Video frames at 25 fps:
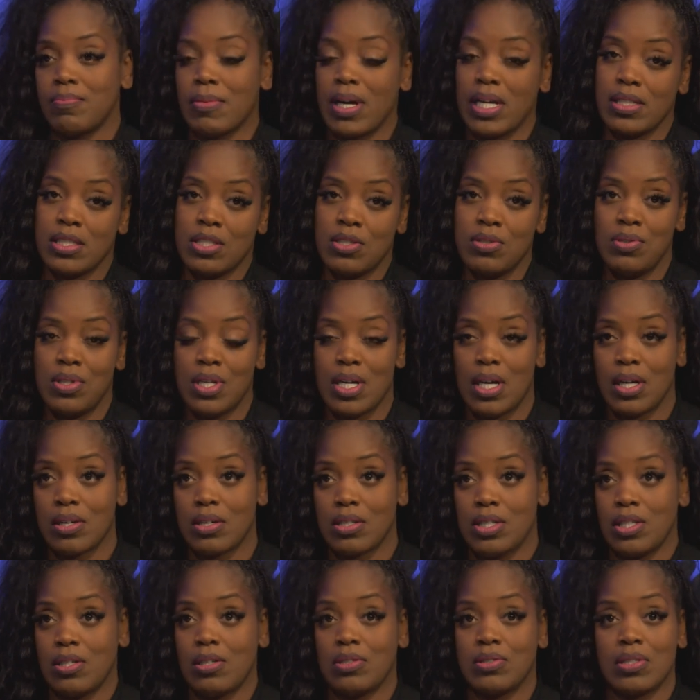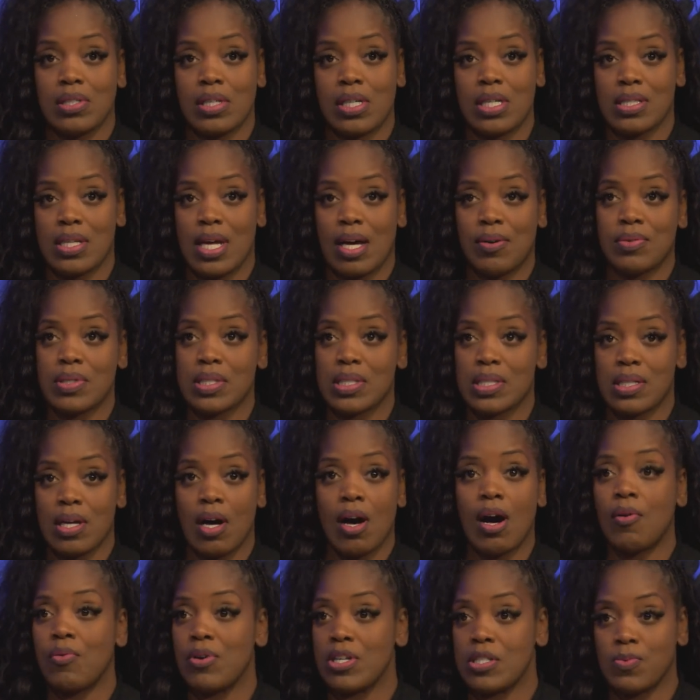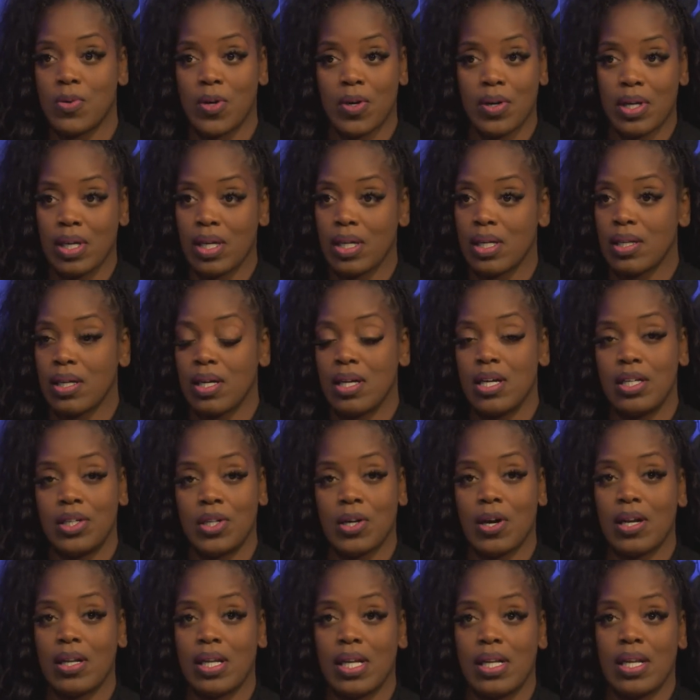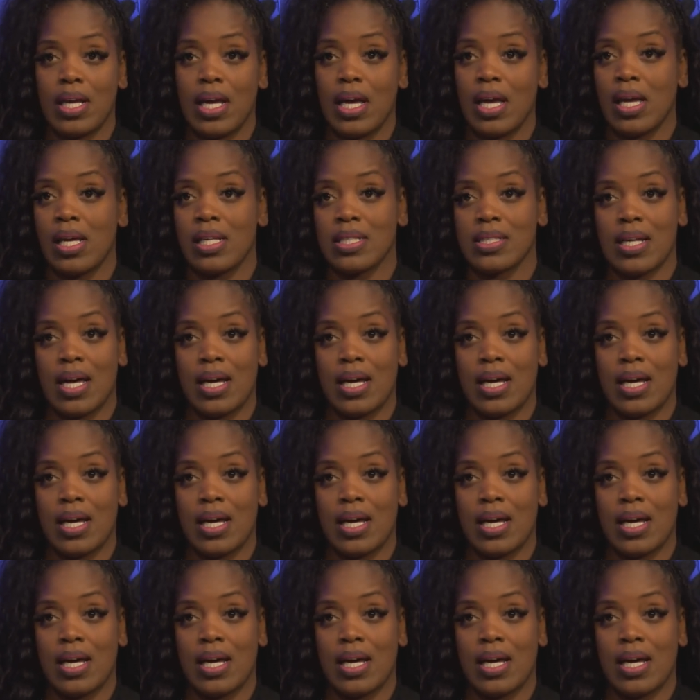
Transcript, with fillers: my two younger children because I was always working during the days.